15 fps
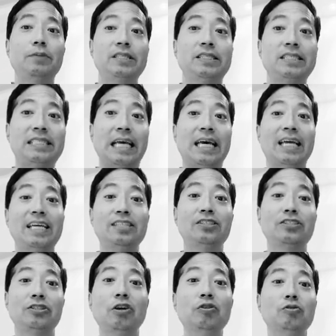been set in
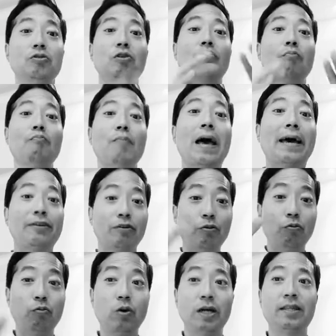stone no matter
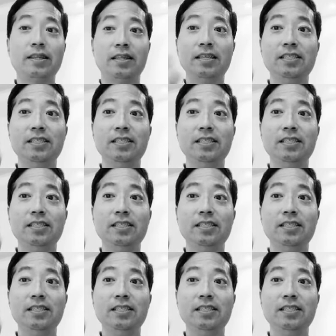what